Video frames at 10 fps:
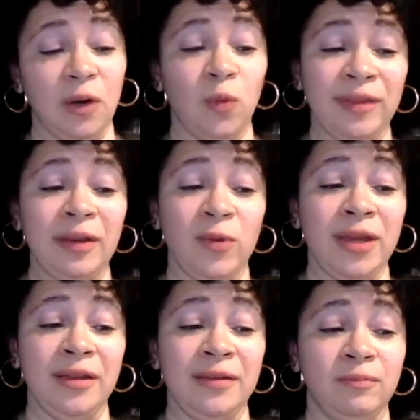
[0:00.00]
one that
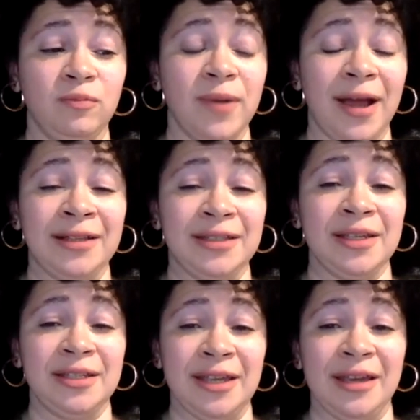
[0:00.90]
we, as
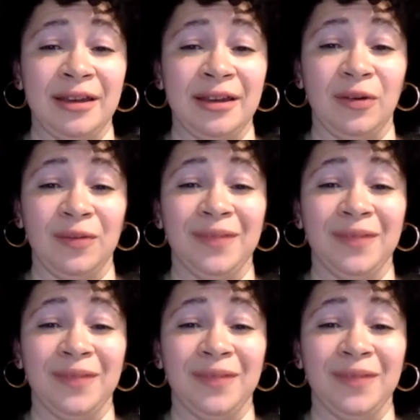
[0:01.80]
they say,